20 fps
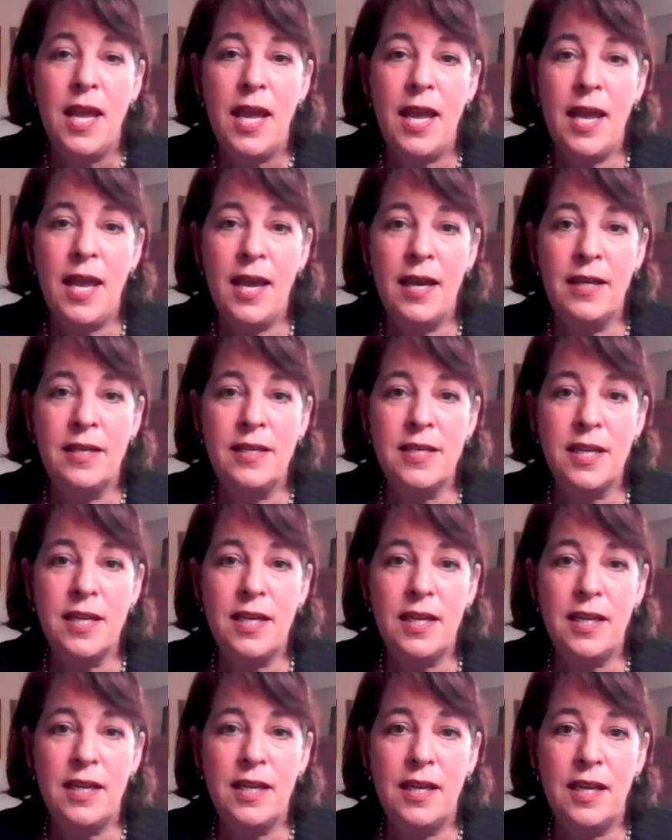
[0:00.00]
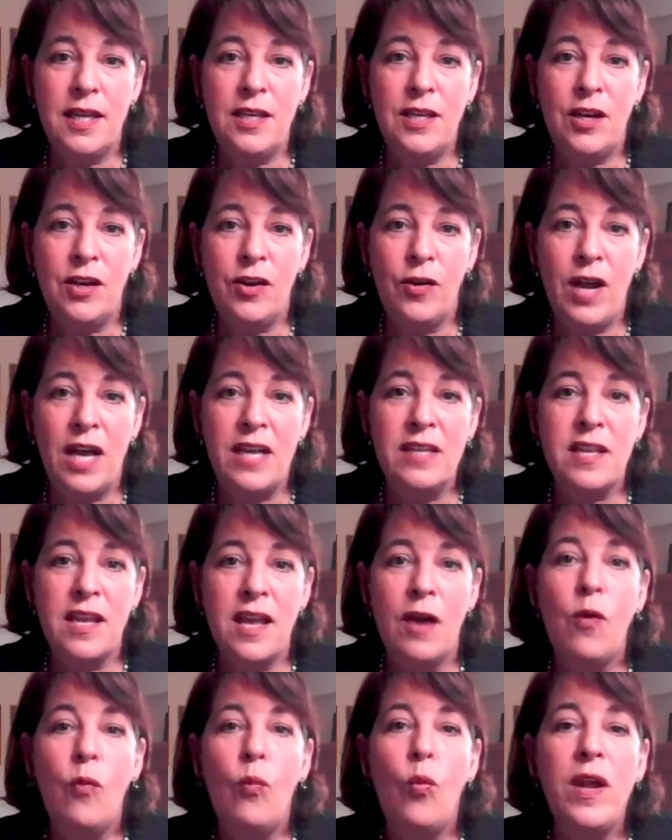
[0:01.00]
And,
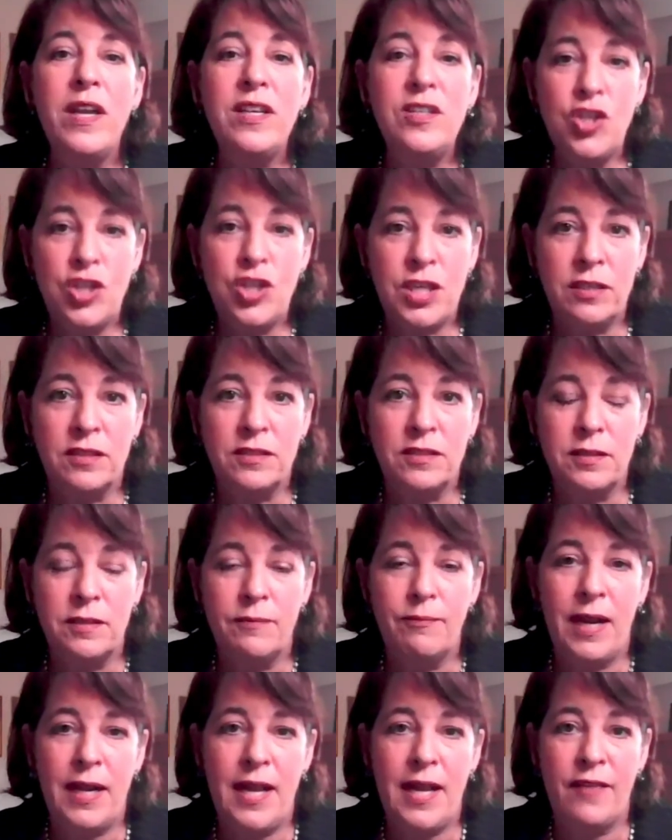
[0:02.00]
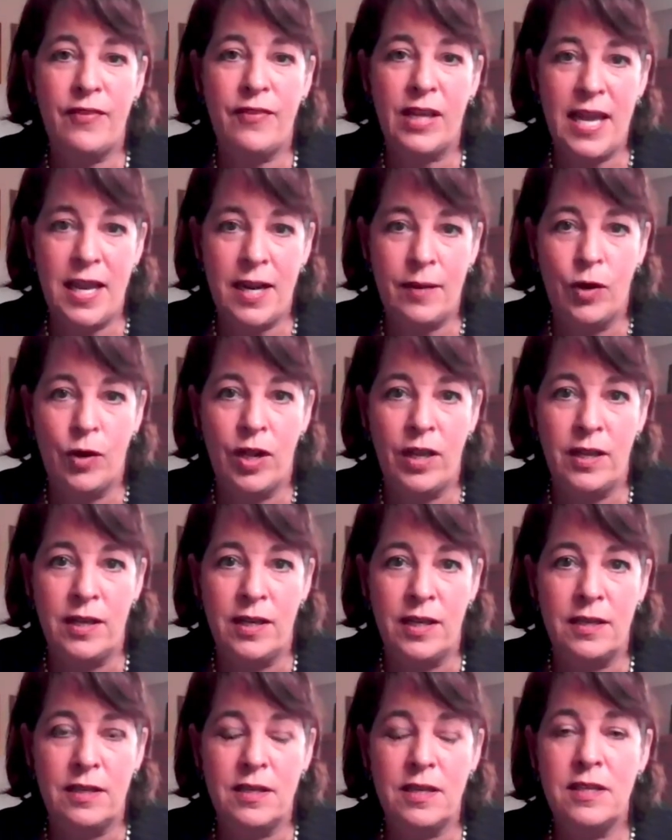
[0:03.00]
a windshield might have a camera in
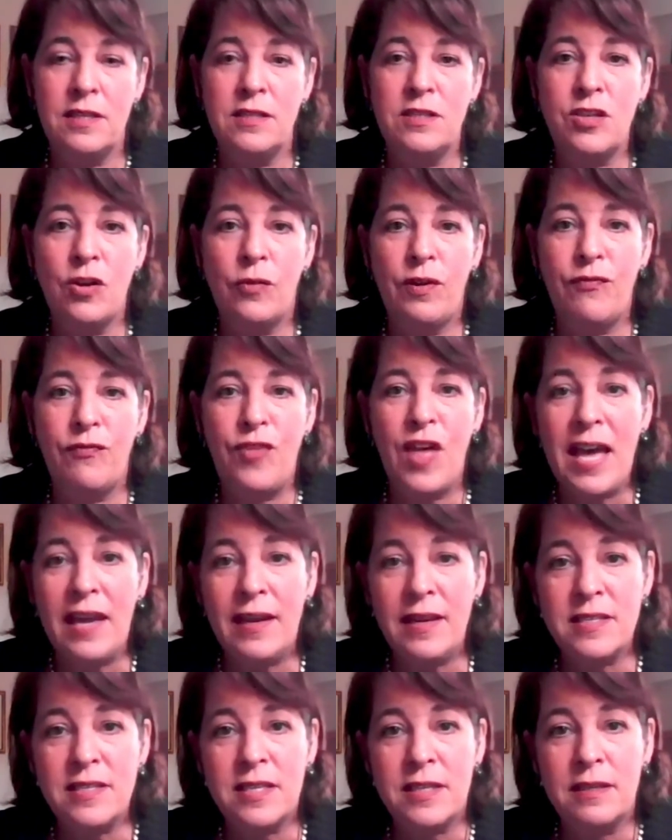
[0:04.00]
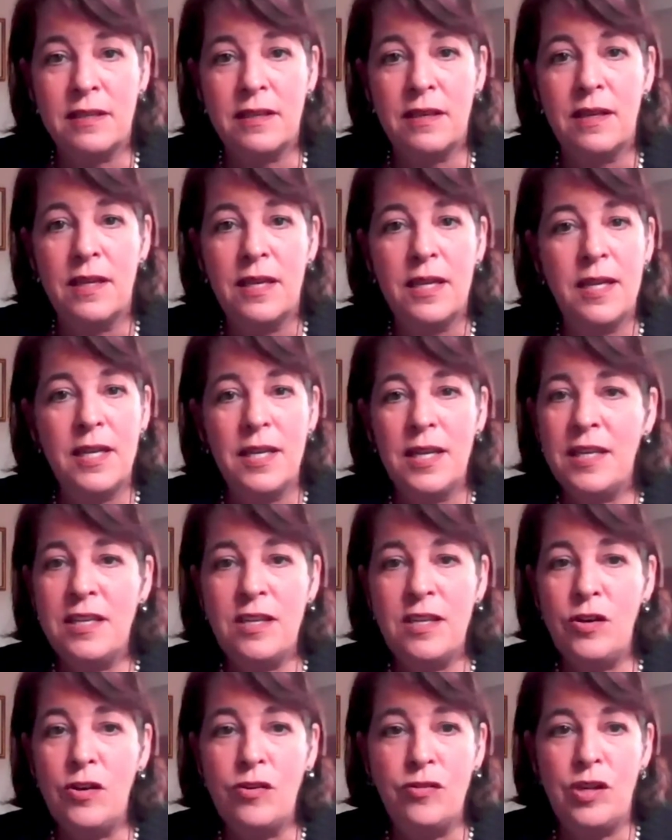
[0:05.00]
it. And so if that isn't,
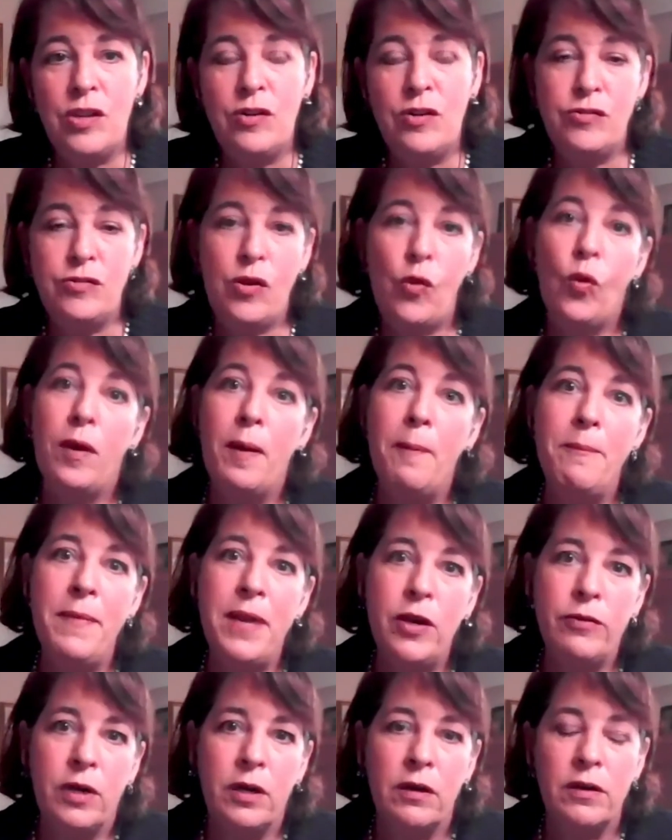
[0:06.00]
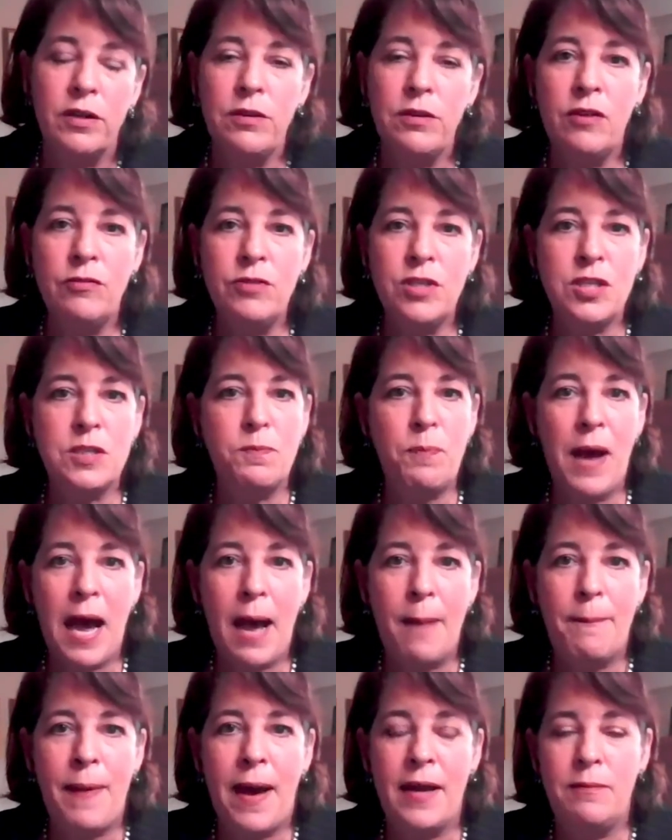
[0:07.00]
or a mirror, you don't just
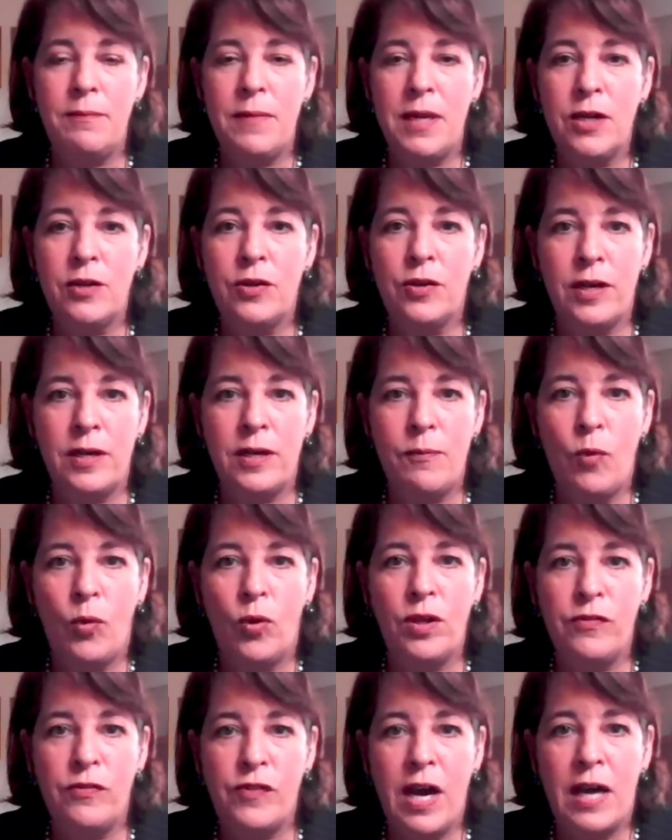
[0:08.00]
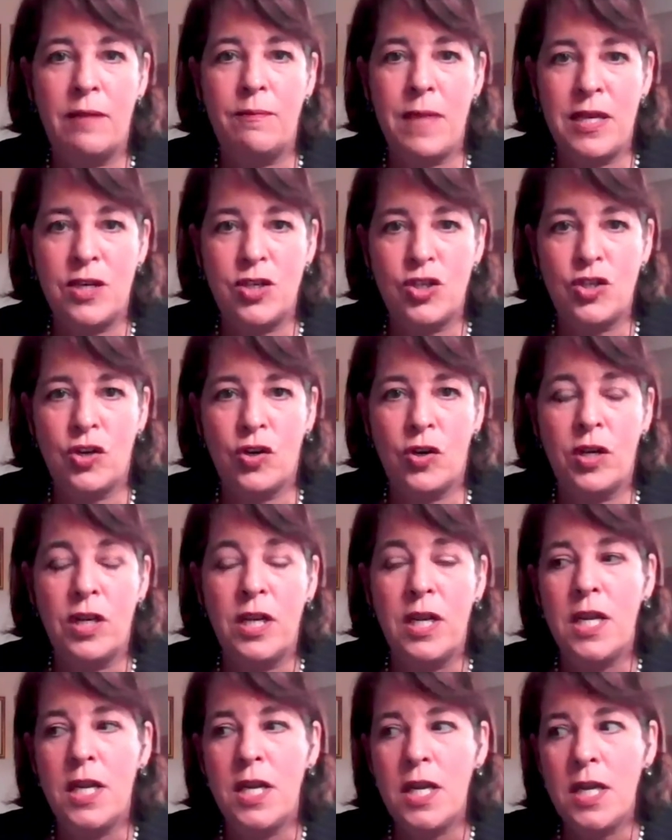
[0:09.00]
pop on a mirror anymore. You've got to make sure
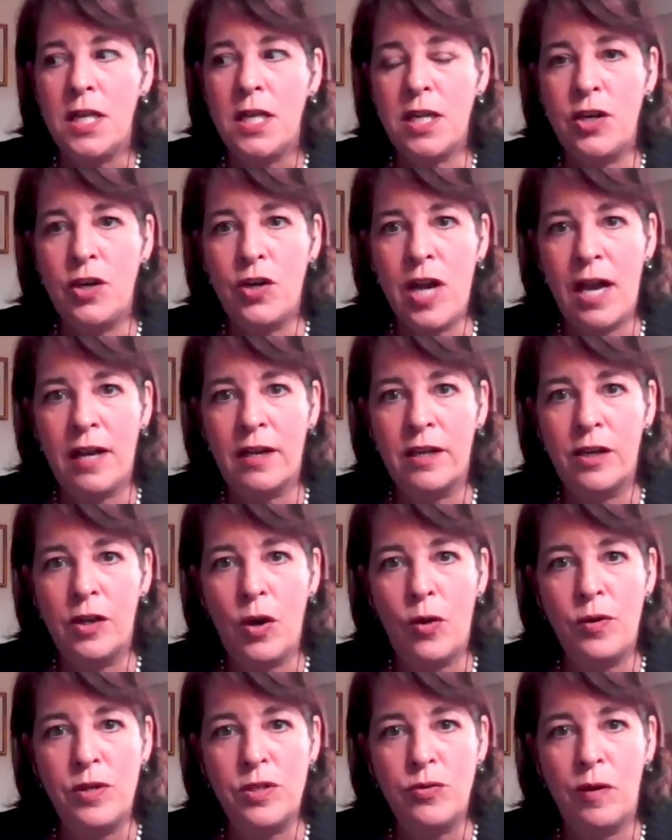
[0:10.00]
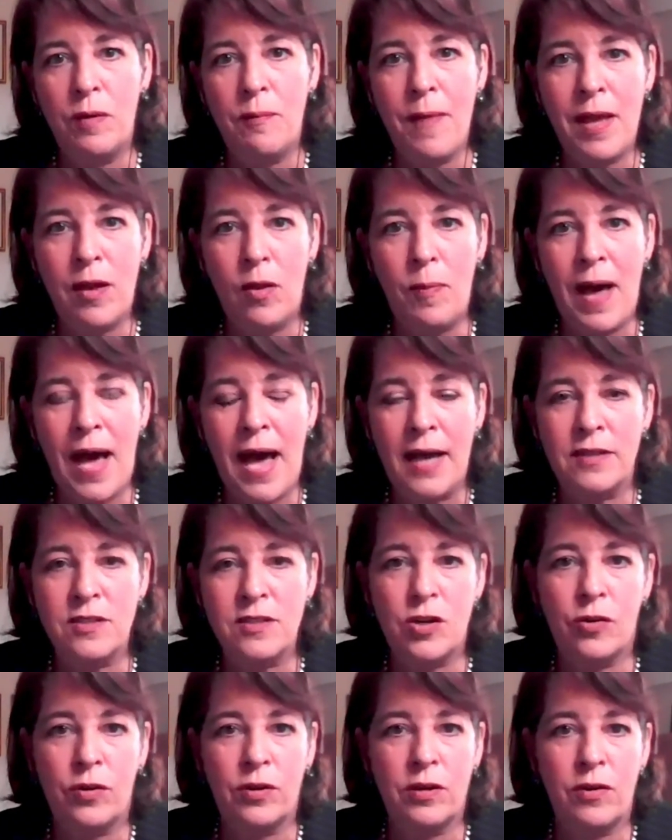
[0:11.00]
that you're not going to go into a
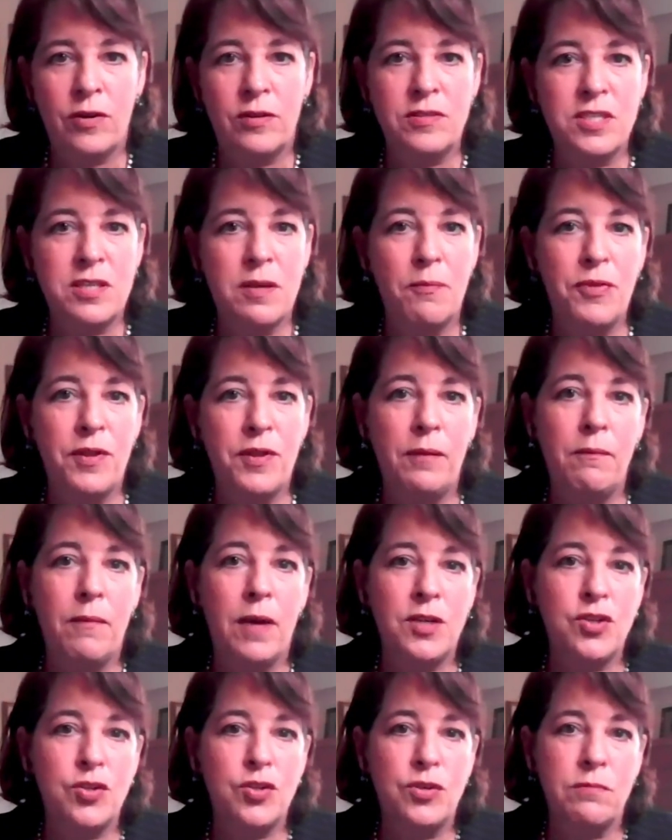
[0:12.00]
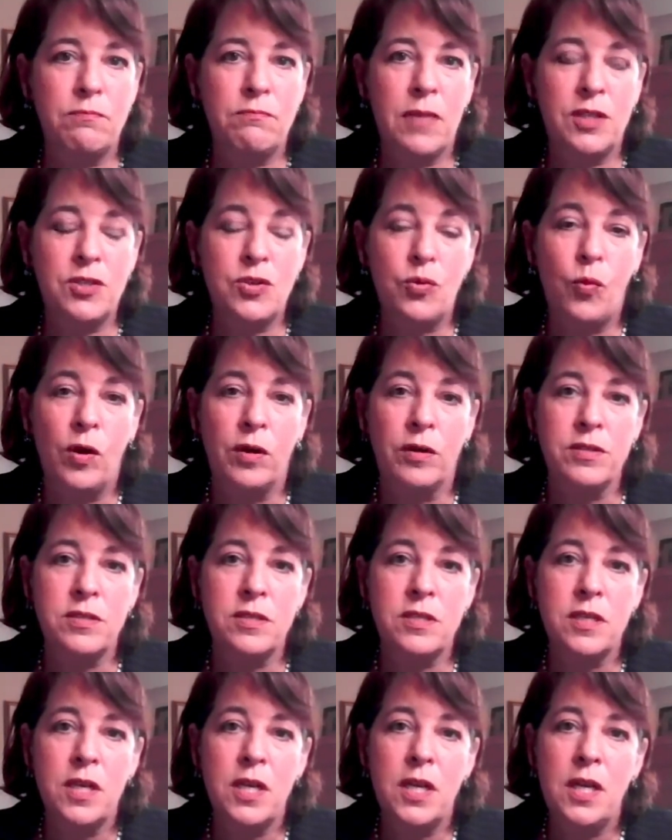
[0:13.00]
mailbox or something much, much
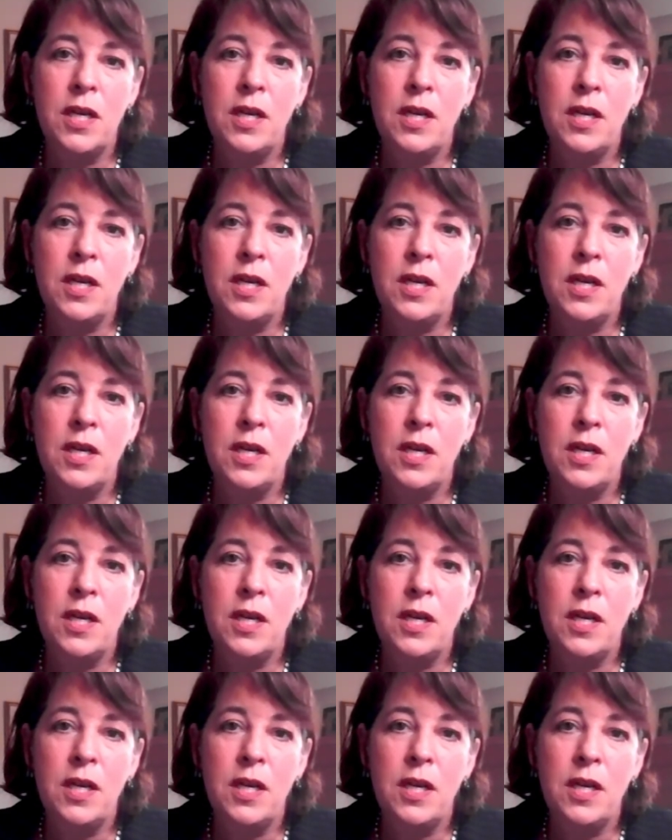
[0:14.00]
worse.